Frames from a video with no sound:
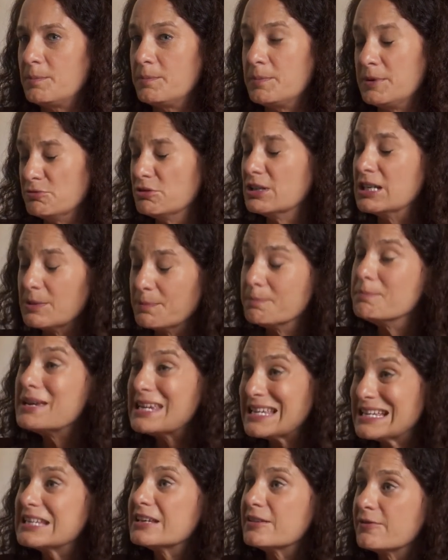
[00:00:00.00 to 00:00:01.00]
be really
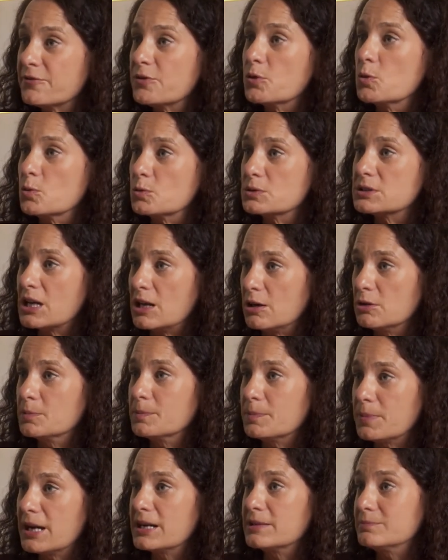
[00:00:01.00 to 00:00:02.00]
meaningful to
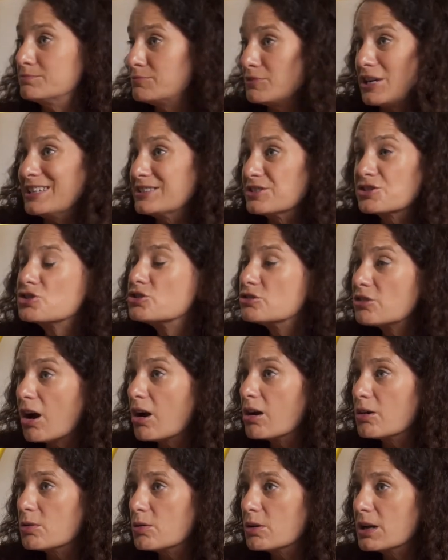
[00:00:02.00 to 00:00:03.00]
help brands
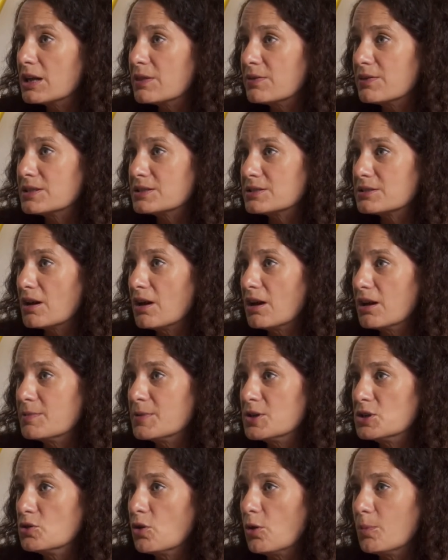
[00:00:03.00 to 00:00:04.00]
grow in this time
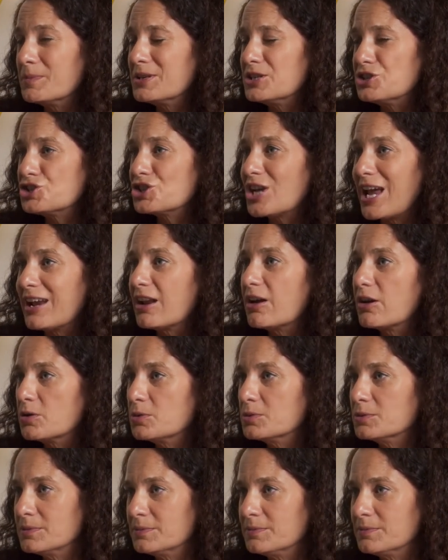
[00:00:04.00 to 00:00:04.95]
and not be shallow.